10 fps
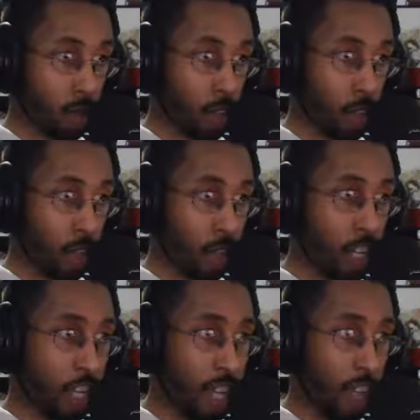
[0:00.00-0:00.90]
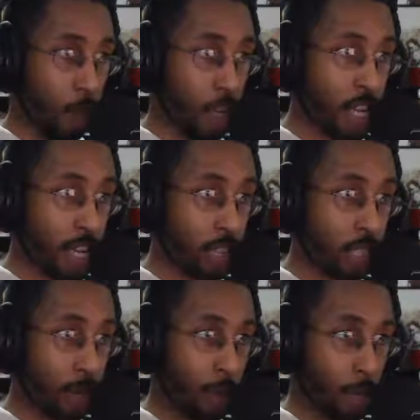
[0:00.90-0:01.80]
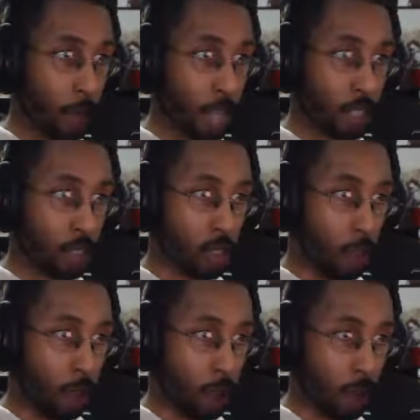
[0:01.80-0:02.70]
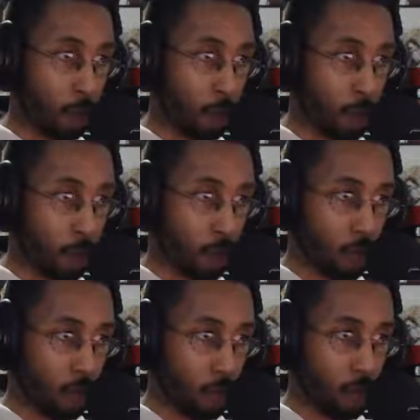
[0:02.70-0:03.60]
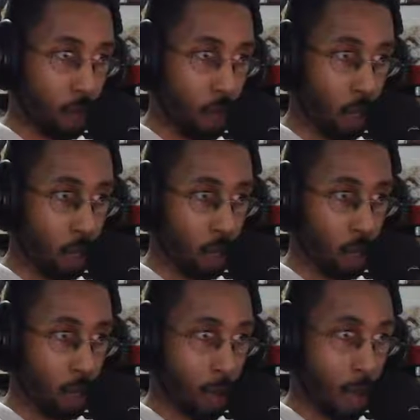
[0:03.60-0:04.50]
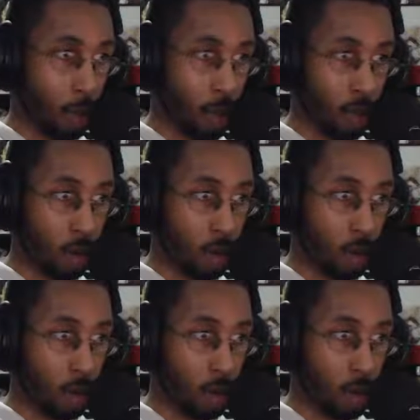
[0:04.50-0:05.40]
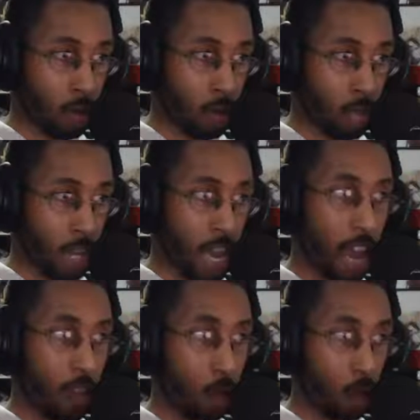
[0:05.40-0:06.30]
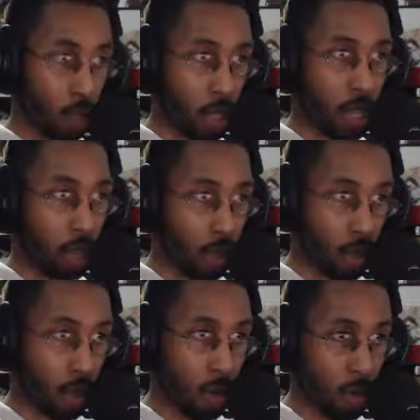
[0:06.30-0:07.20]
Like they get some of the best stuff from each year, in my opinion. Like they have Girls Last Tour,